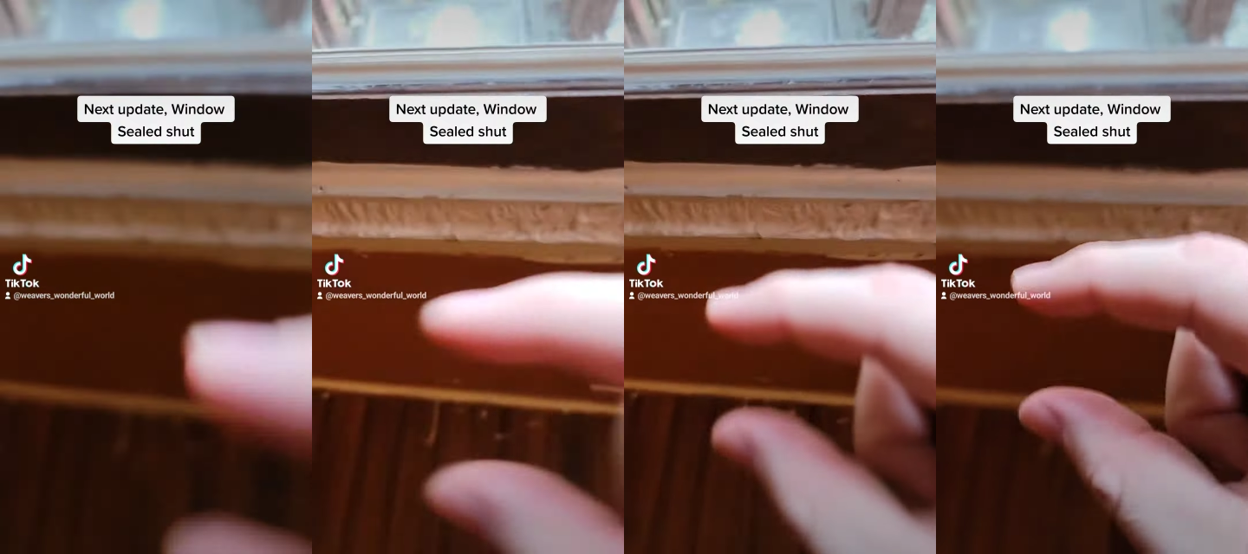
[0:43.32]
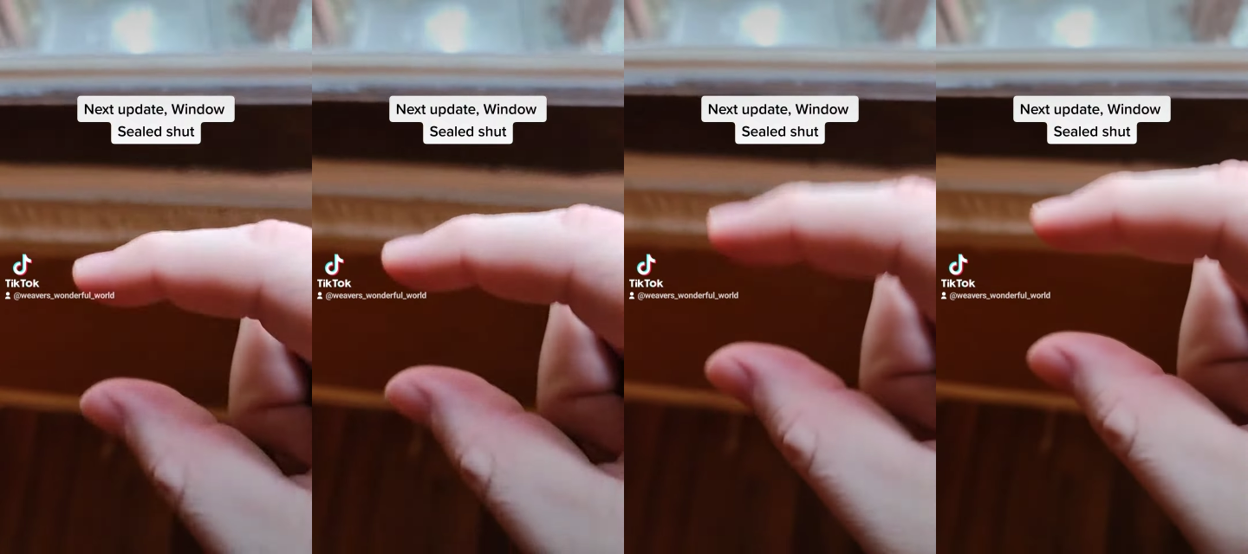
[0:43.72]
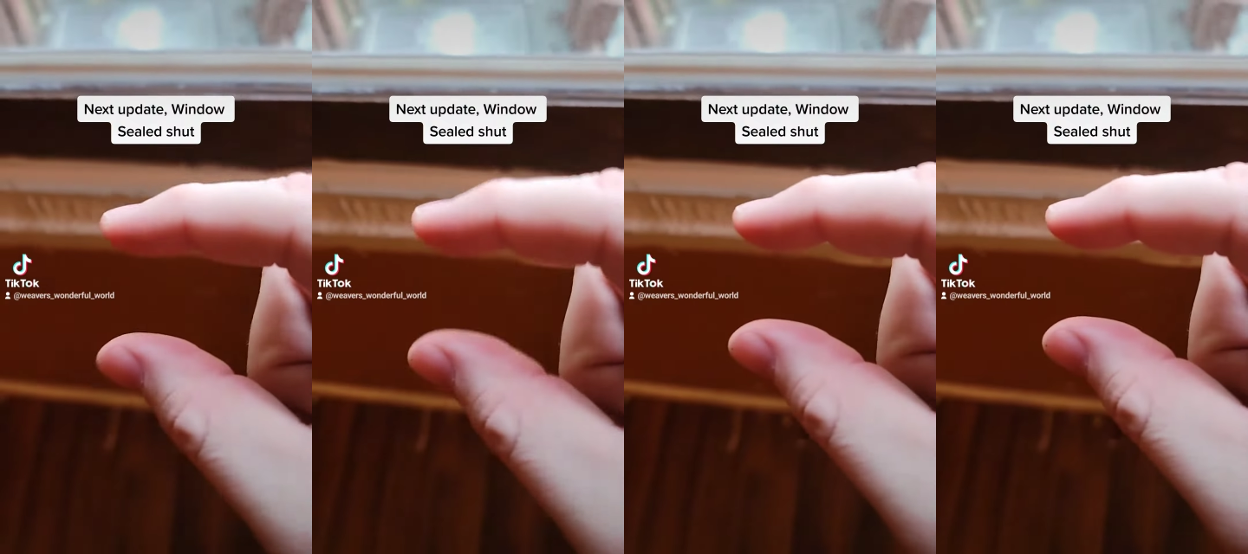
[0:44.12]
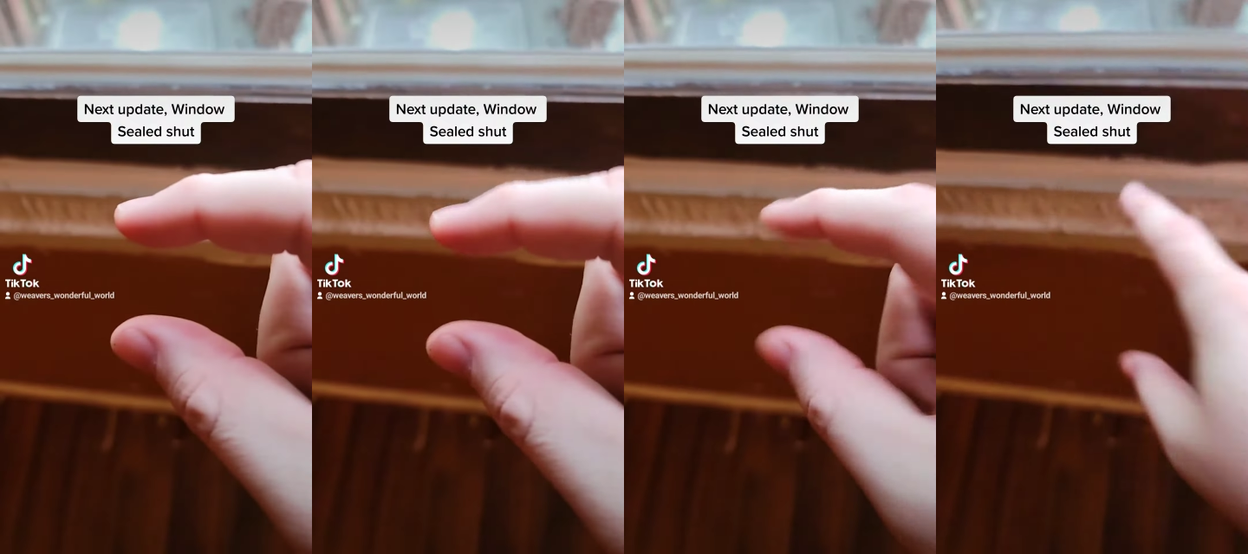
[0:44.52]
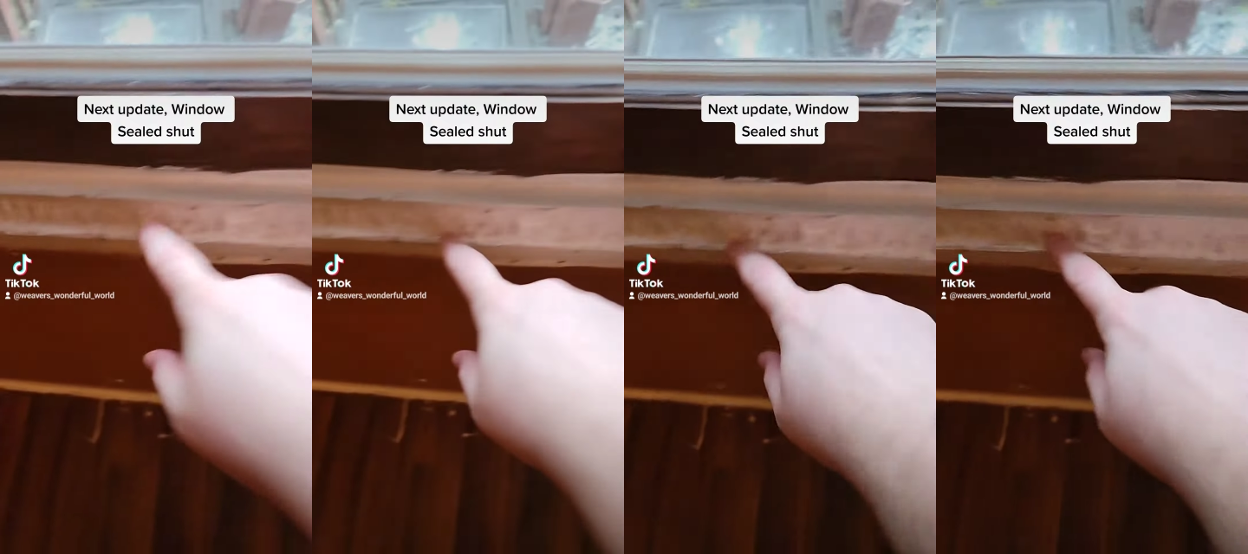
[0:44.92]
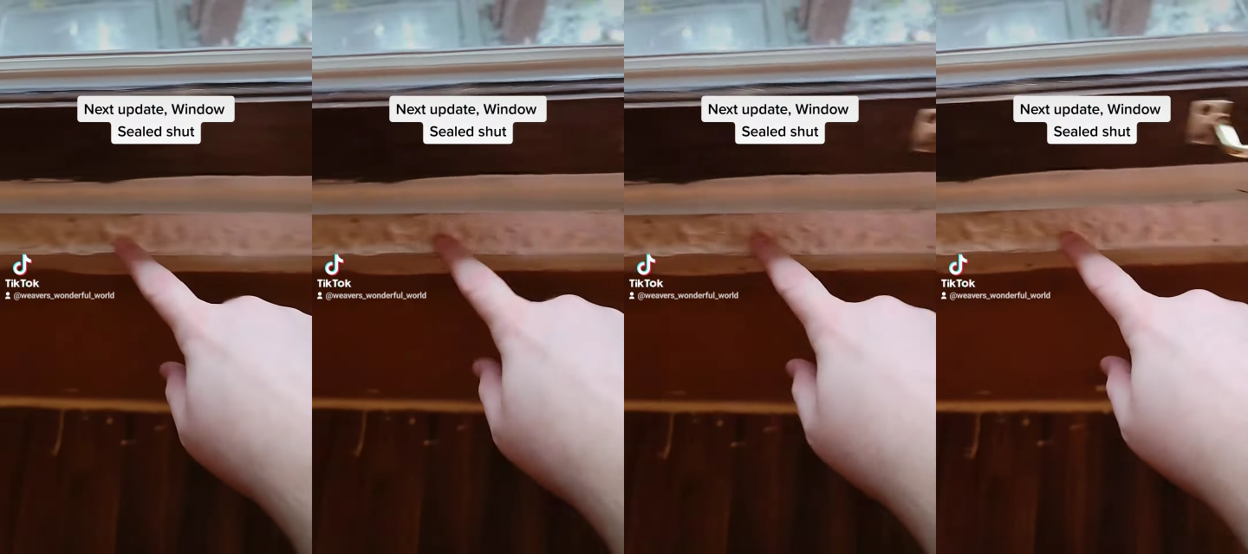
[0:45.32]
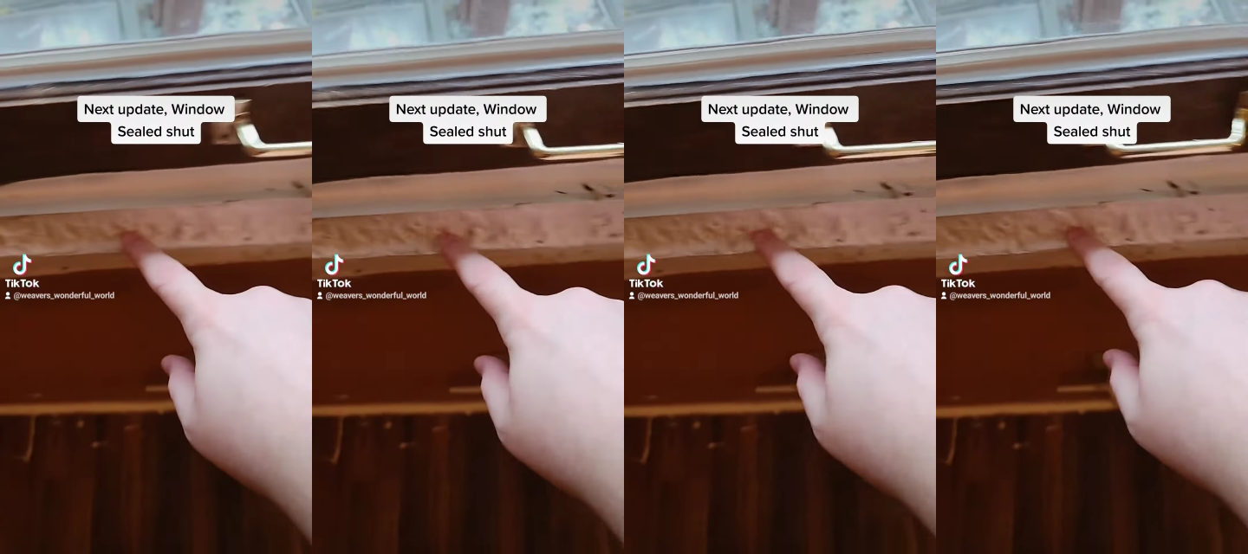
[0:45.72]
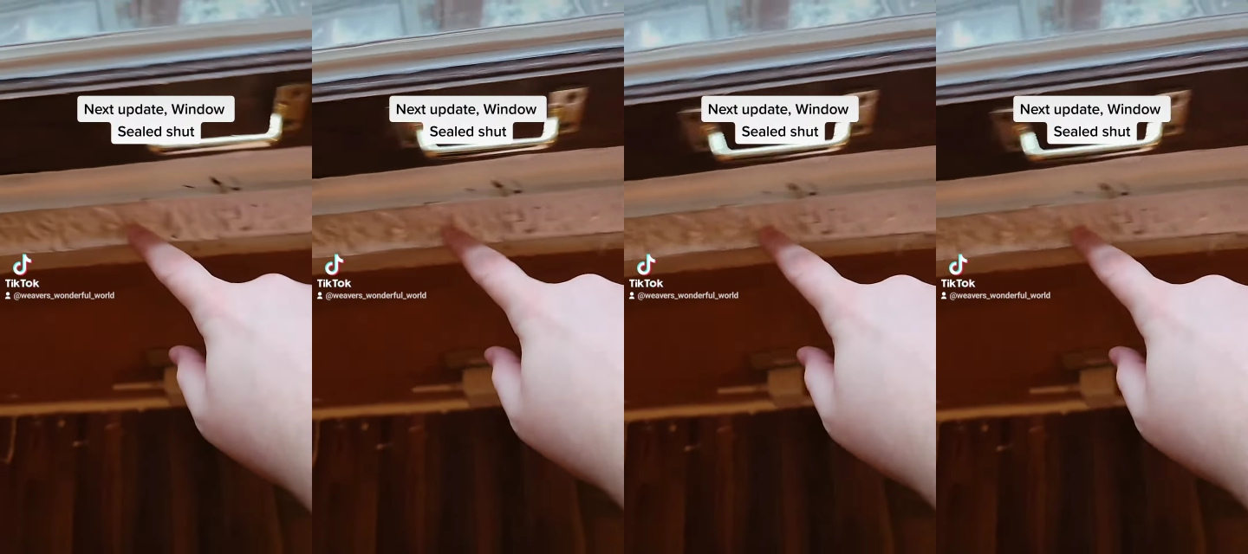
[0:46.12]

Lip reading: Nobody's mouth can be seen.